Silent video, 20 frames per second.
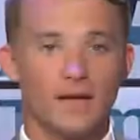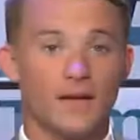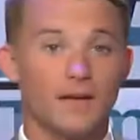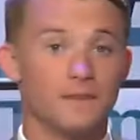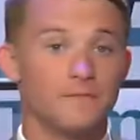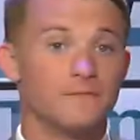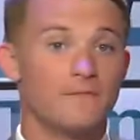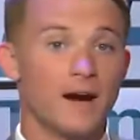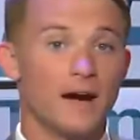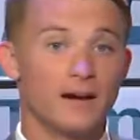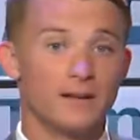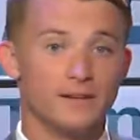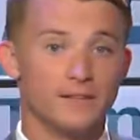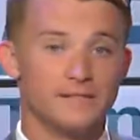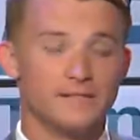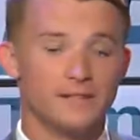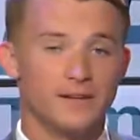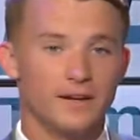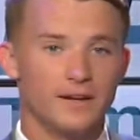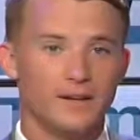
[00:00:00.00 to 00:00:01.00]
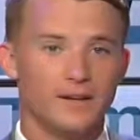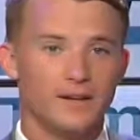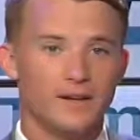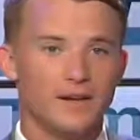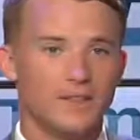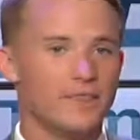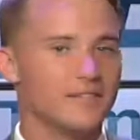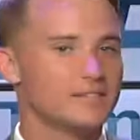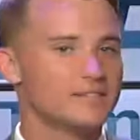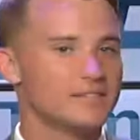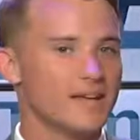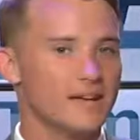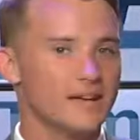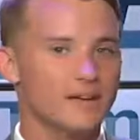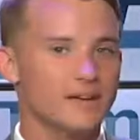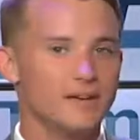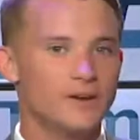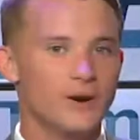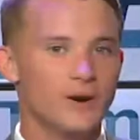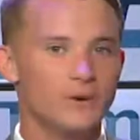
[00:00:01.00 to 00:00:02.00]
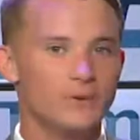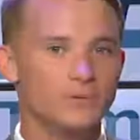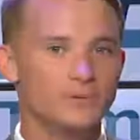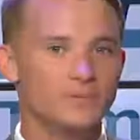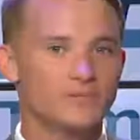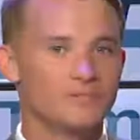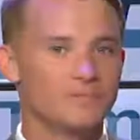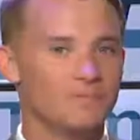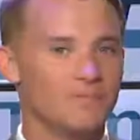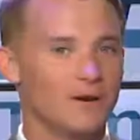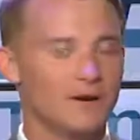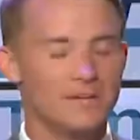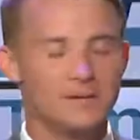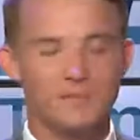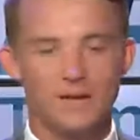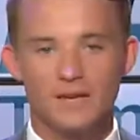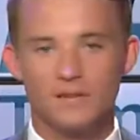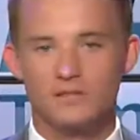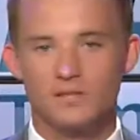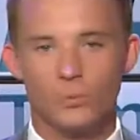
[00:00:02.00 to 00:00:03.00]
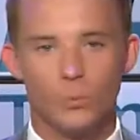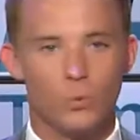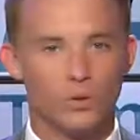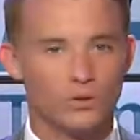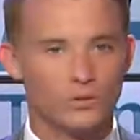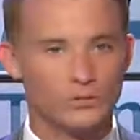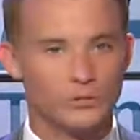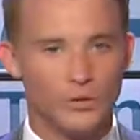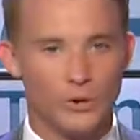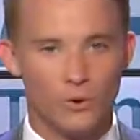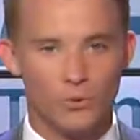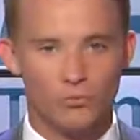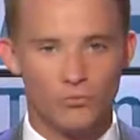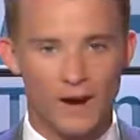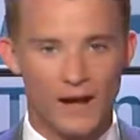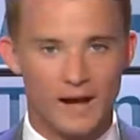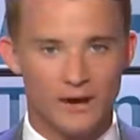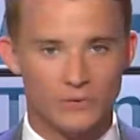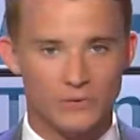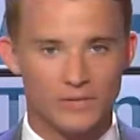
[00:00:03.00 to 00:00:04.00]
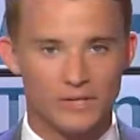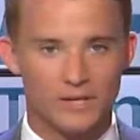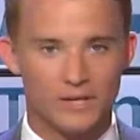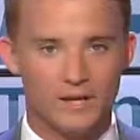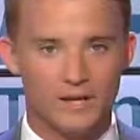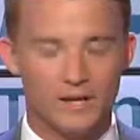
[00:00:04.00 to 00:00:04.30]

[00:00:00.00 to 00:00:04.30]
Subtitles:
And finally tonight, the saying goes, money makes the world go round.